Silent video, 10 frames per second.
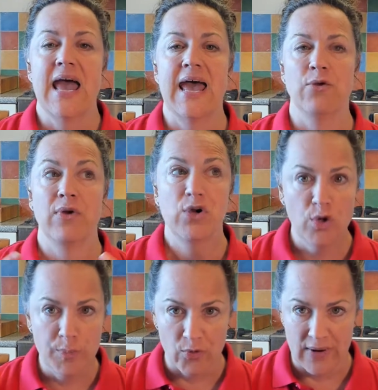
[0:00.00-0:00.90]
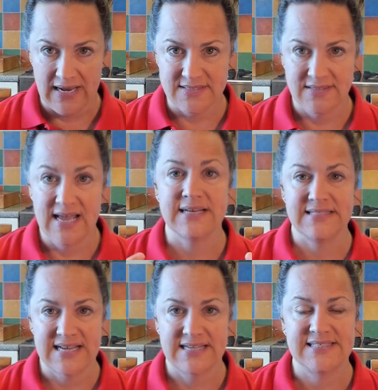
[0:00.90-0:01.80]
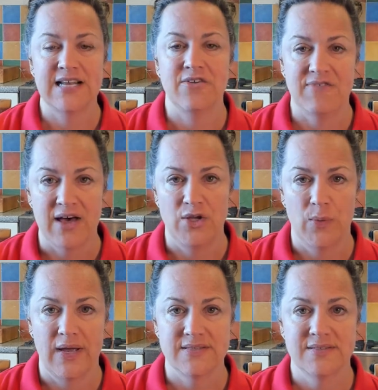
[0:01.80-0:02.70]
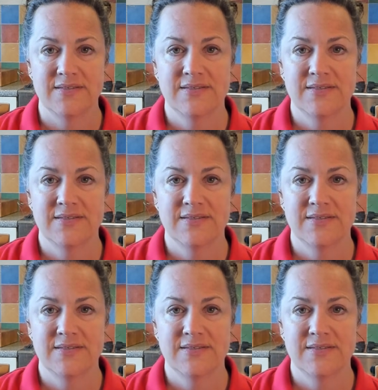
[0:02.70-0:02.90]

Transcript: and recuperate and assess and evaluate.